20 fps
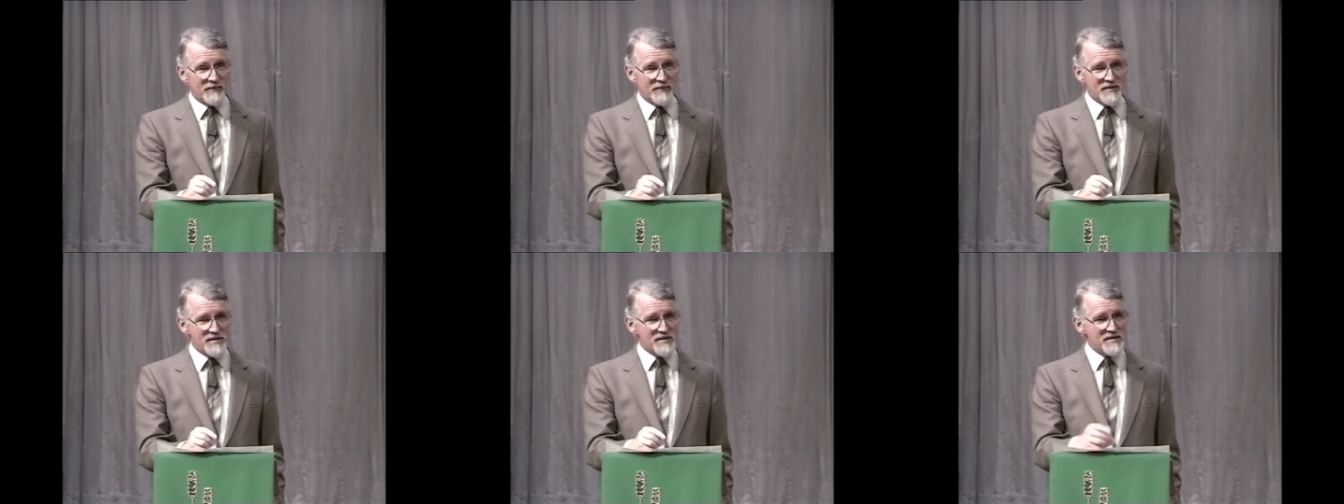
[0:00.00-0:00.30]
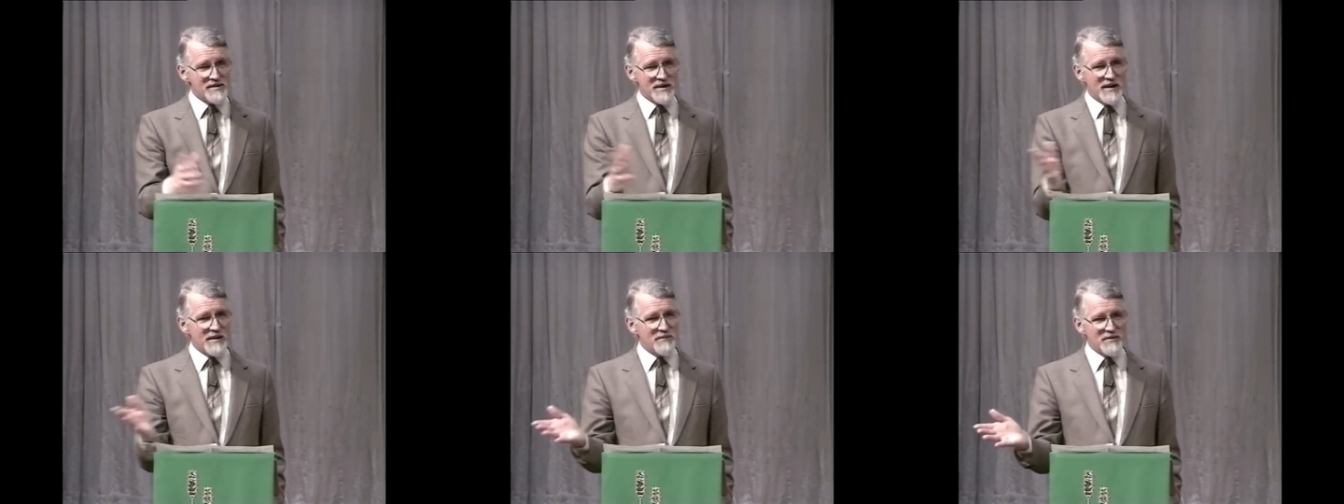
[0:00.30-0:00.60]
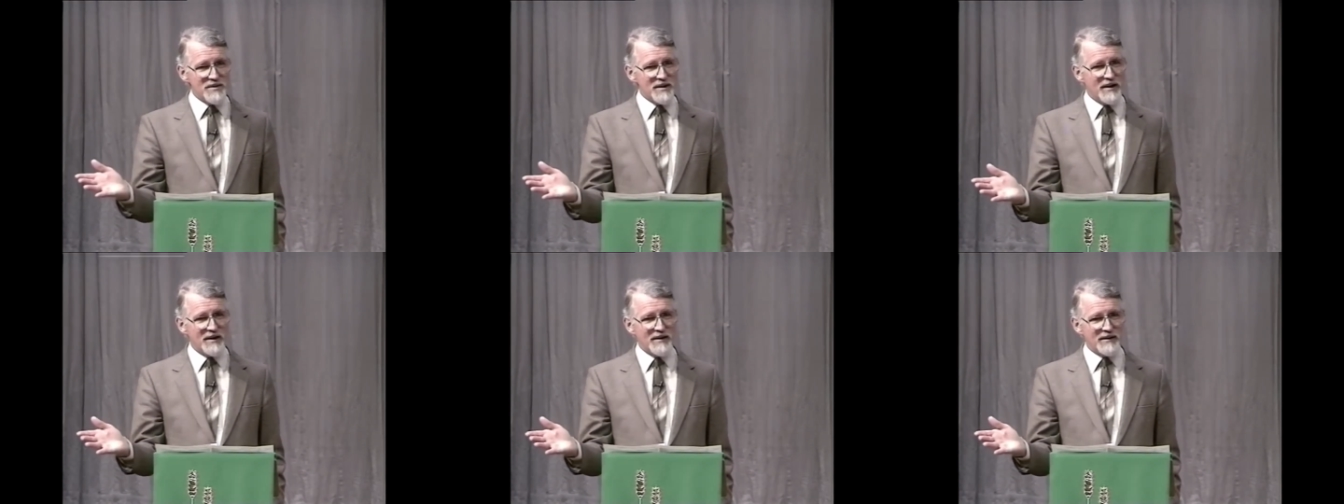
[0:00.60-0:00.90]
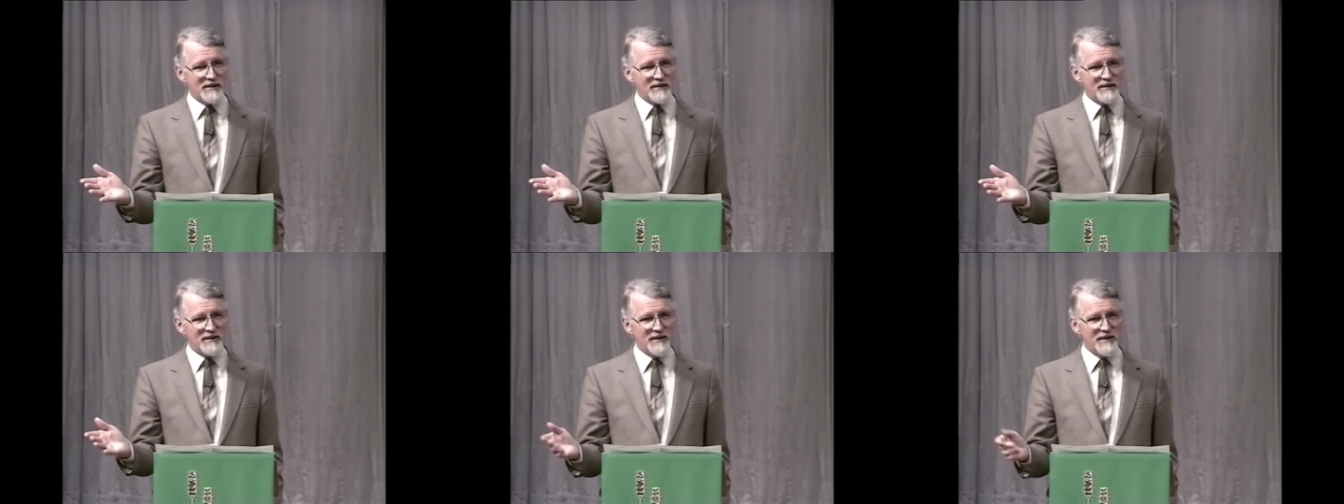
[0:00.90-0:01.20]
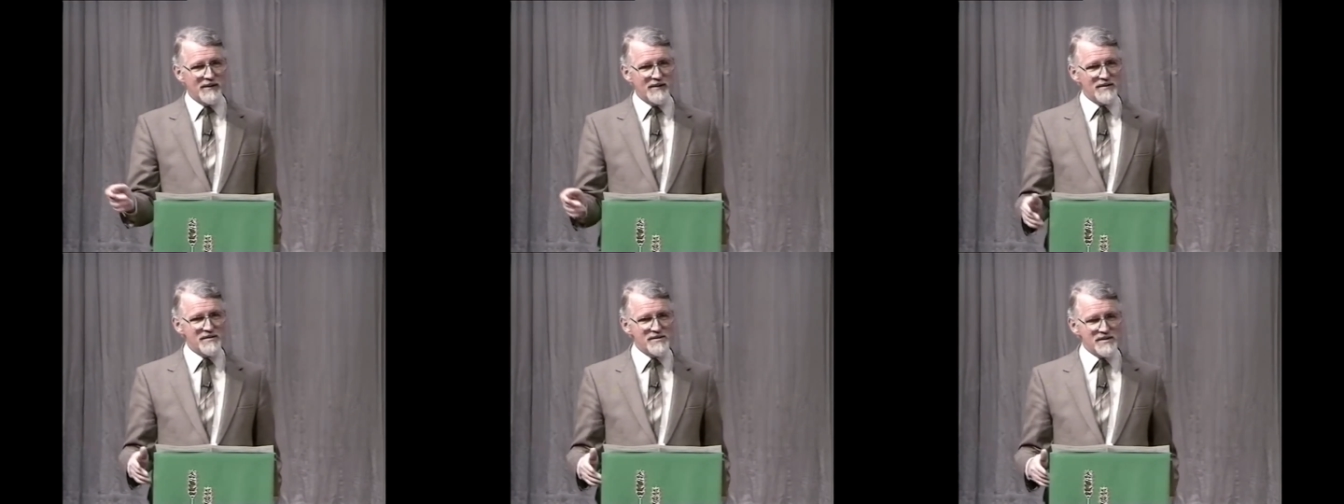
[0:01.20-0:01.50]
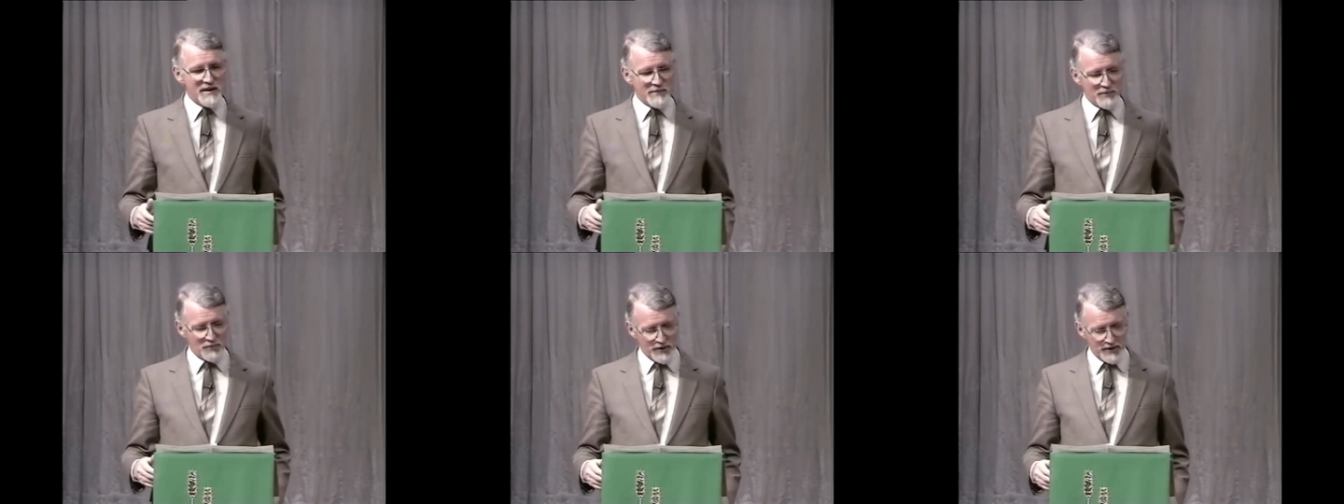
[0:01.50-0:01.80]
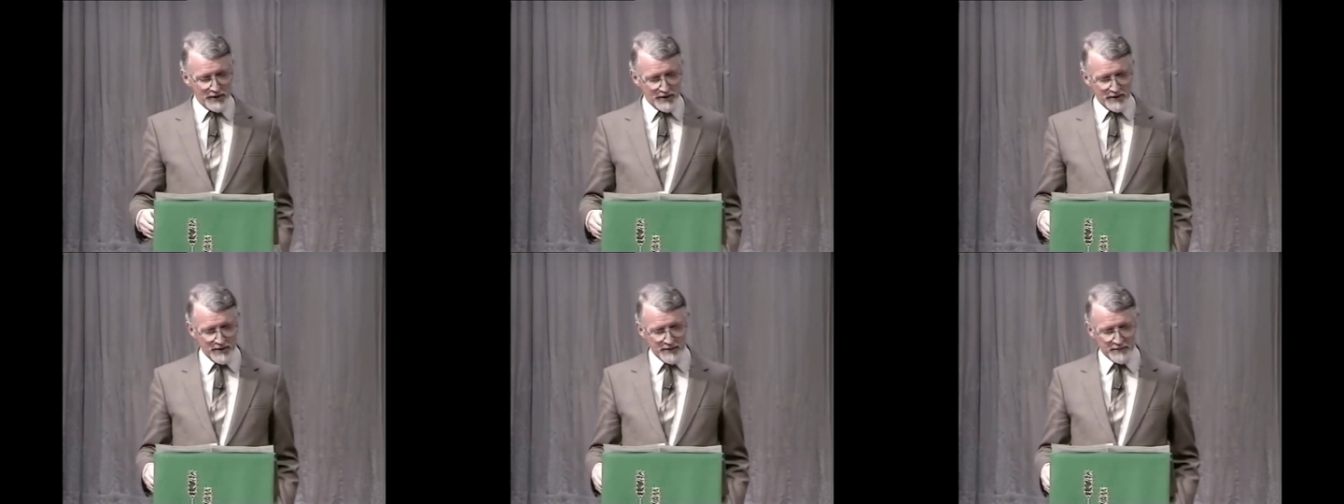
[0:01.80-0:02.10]
It's the same title, same
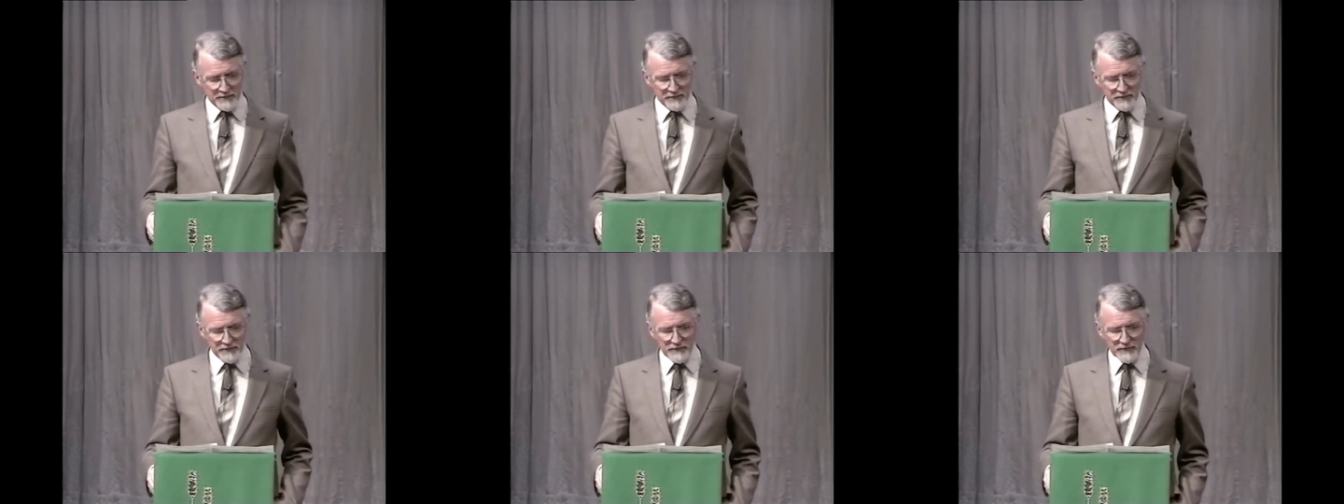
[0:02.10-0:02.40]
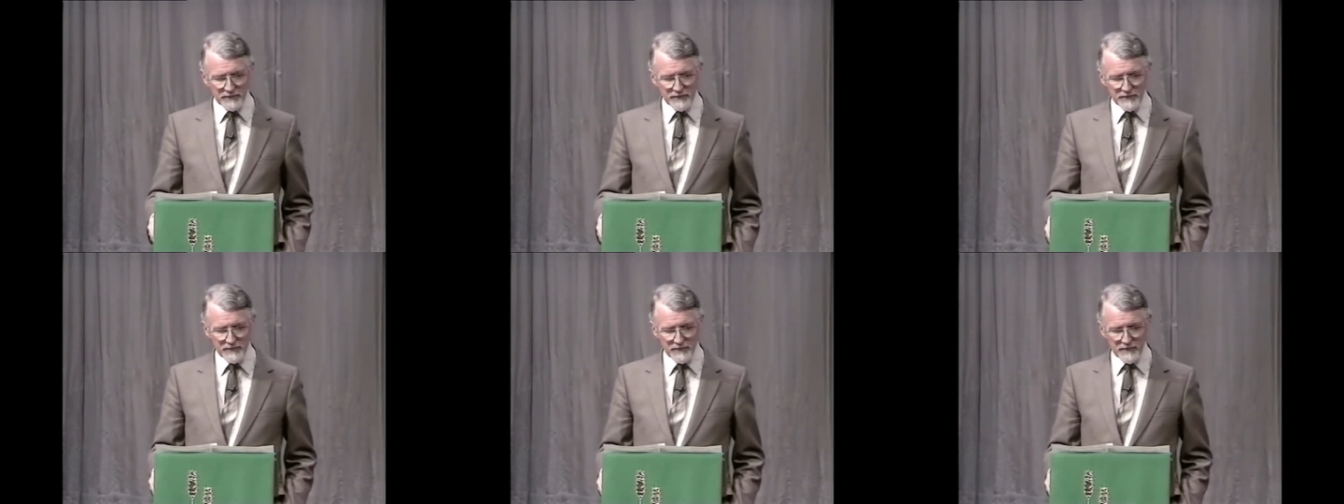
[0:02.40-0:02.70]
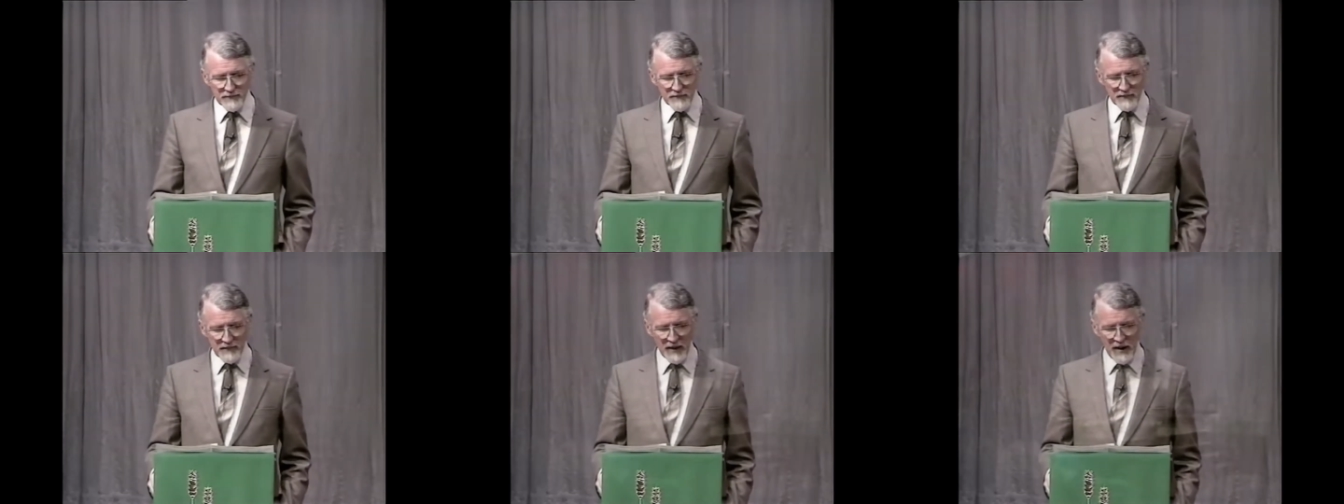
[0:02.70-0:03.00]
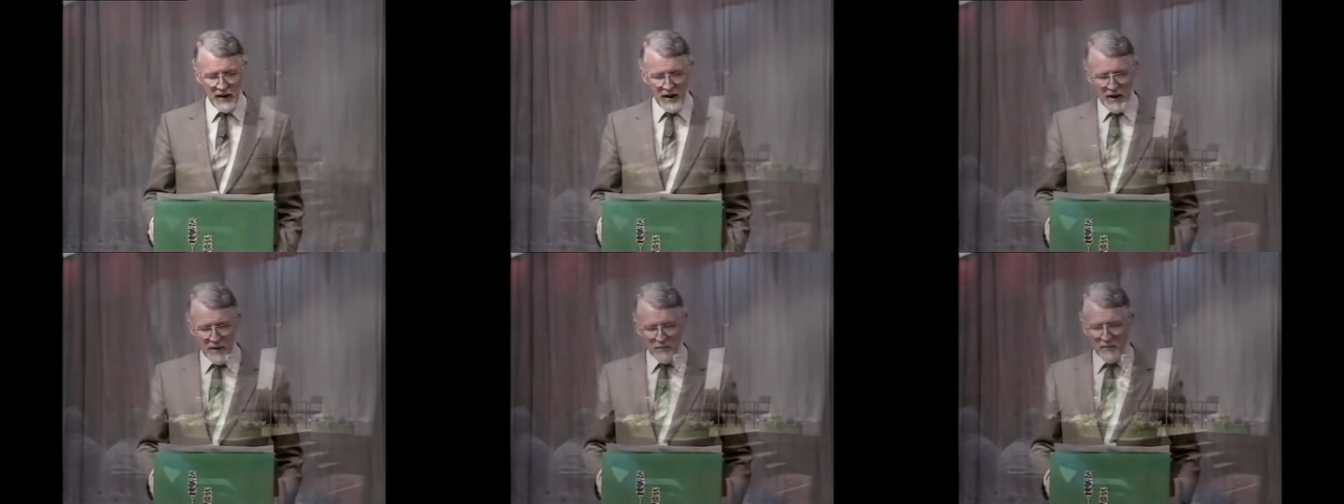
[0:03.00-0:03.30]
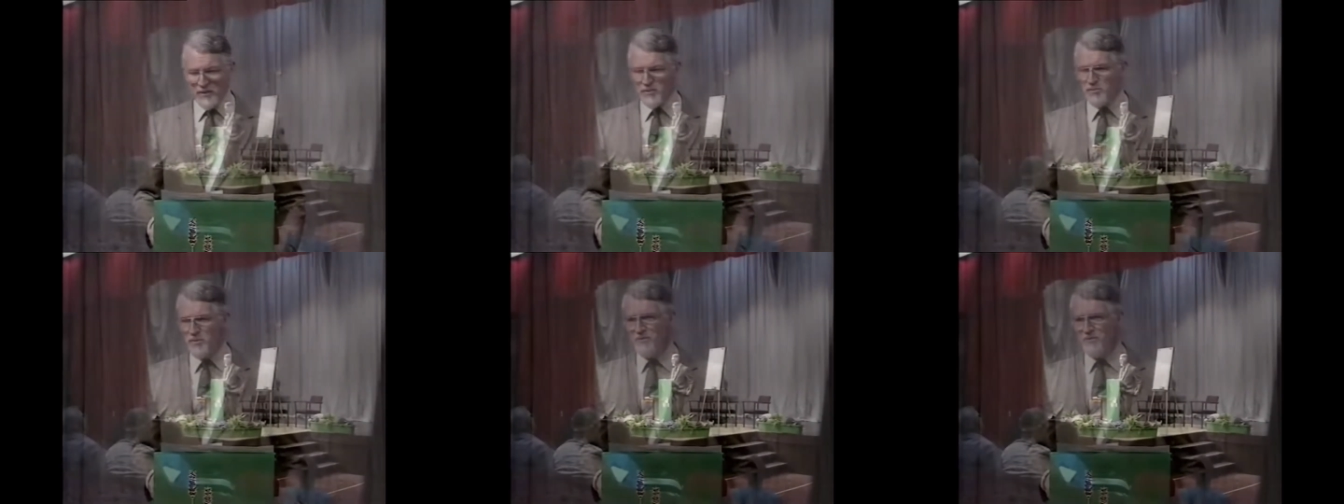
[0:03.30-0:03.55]
word. But